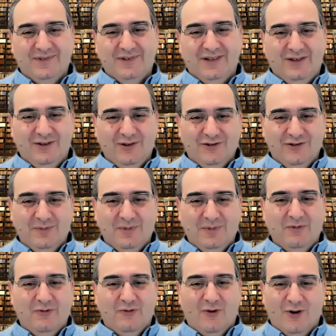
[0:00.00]
it used to be
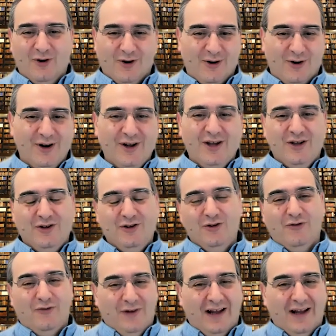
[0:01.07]
before, or you
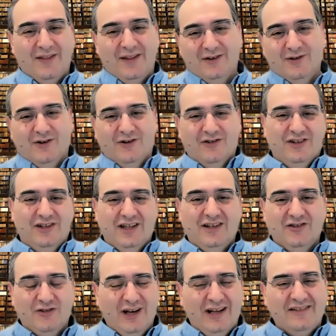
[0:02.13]
felt that Congress intended.
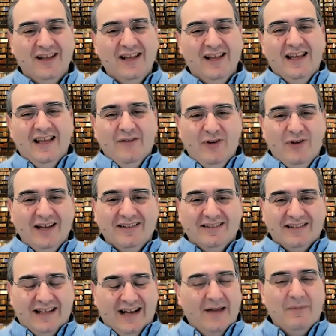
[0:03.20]
So if you can
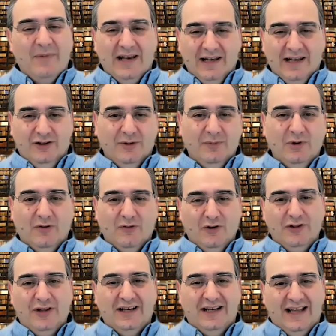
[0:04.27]
describe a little bit of what
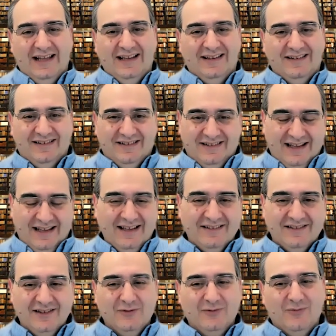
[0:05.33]
that guidance
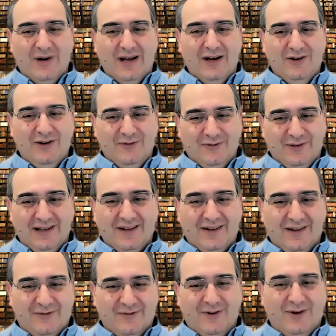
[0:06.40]
says and where you feel
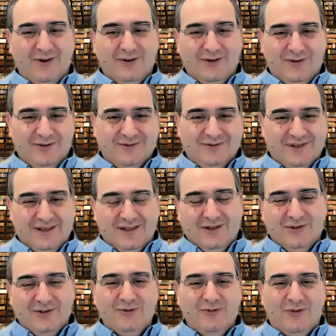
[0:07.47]
they've gone
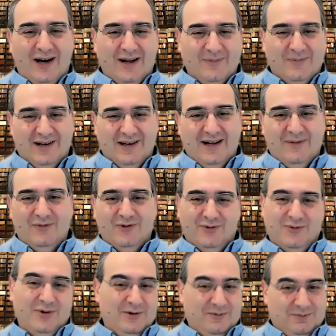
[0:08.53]
too far, perhaps, or
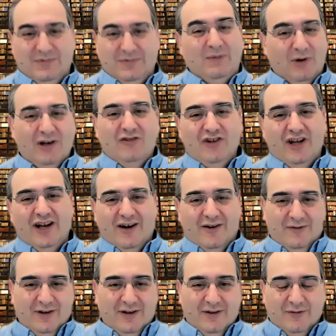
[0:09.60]
where people in general
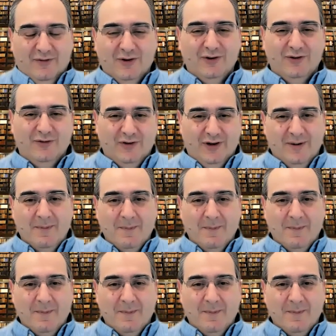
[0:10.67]
feel they've gone too far.